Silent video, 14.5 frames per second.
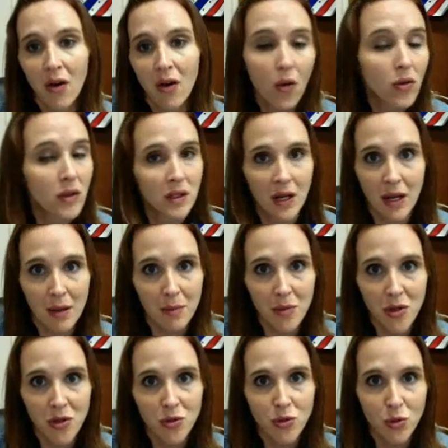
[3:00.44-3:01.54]
all the time
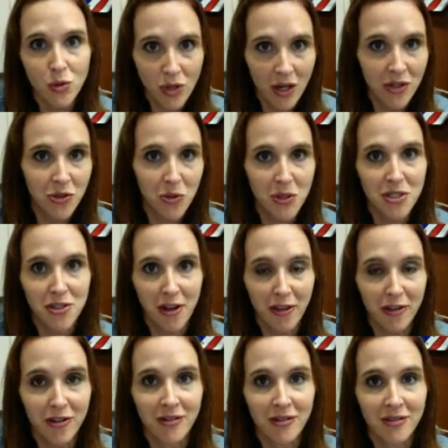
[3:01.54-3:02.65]
to talk to each other.